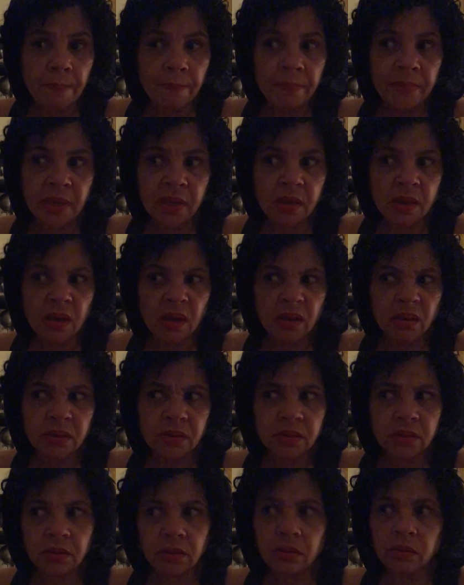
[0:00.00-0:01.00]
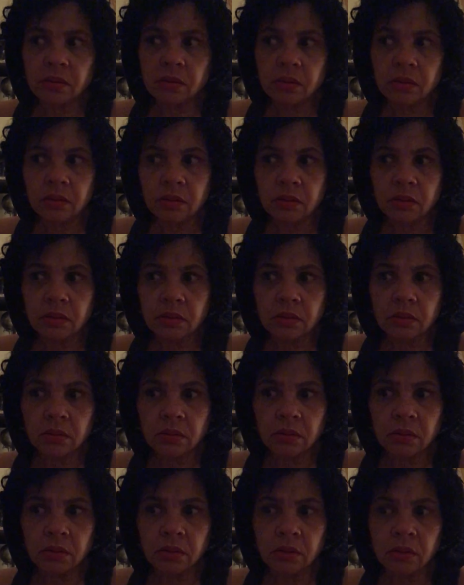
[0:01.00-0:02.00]
Because
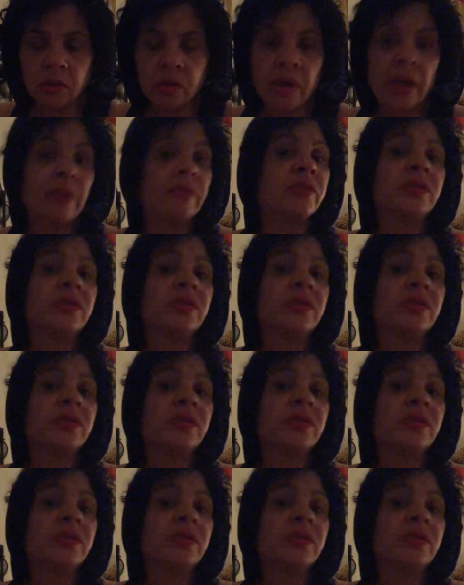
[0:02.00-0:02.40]
you have